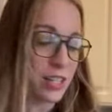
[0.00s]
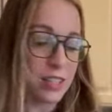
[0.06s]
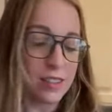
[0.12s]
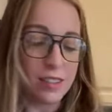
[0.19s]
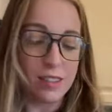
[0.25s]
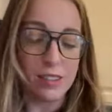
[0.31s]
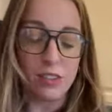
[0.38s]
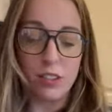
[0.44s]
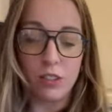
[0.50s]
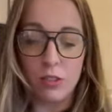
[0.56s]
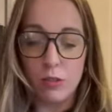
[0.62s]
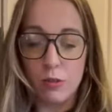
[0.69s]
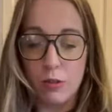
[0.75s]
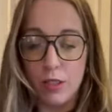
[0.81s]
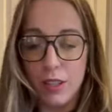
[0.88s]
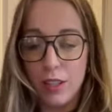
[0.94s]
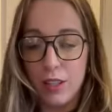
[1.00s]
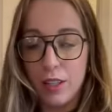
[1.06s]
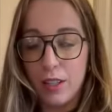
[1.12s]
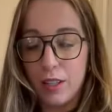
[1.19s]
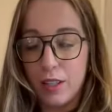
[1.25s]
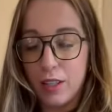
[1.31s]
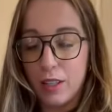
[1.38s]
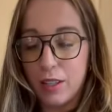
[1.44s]
easy to
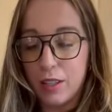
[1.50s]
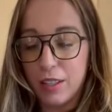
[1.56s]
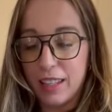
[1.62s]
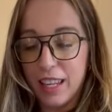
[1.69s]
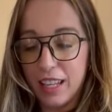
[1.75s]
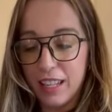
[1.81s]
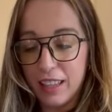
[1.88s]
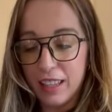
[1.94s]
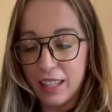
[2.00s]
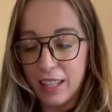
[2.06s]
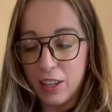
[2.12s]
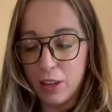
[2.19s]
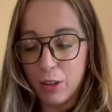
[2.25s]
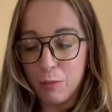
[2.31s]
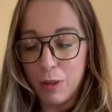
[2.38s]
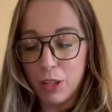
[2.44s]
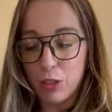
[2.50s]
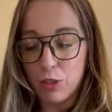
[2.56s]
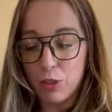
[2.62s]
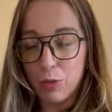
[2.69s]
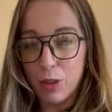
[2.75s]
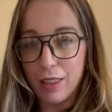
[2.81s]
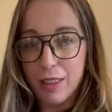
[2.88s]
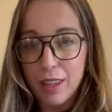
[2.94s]
get in there,
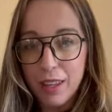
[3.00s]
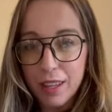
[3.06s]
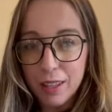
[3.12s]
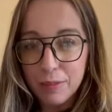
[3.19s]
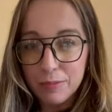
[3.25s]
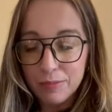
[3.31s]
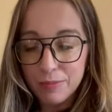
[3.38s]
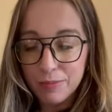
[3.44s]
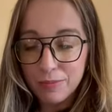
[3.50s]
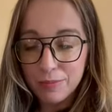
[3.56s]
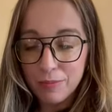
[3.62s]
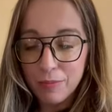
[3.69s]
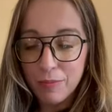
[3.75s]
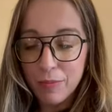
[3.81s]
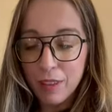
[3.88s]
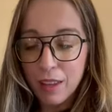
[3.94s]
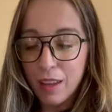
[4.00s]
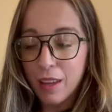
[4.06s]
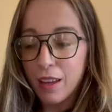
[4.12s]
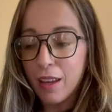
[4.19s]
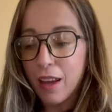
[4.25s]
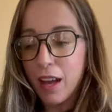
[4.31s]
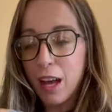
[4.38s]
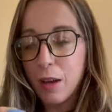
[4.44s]
measure with it.
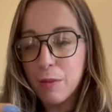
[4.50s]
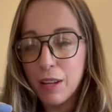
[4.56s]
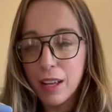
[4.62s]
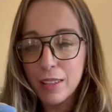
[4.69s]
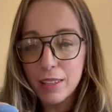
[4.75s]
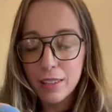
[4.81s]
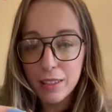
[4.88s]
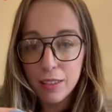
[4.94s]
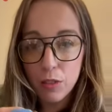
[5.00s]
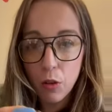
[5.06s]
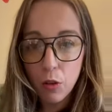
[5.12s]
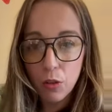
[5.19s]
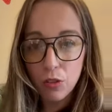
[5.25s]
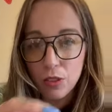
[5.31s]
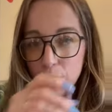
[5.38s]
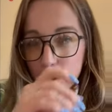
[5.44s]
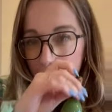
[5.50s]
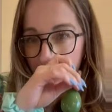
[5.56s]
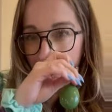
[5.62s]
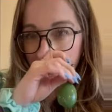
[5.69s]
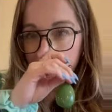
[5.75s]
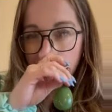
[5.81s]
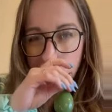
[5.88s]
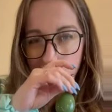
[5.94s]
Um, it has these little holes, so you
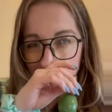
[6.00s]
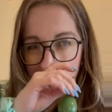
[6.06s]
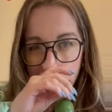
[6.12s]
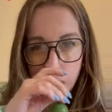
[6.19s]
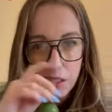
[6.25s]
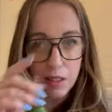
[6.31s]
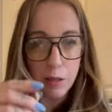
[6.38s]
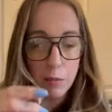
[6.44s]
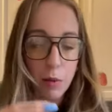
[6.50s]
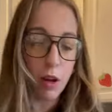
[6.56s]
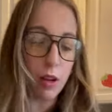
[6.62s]
could like string them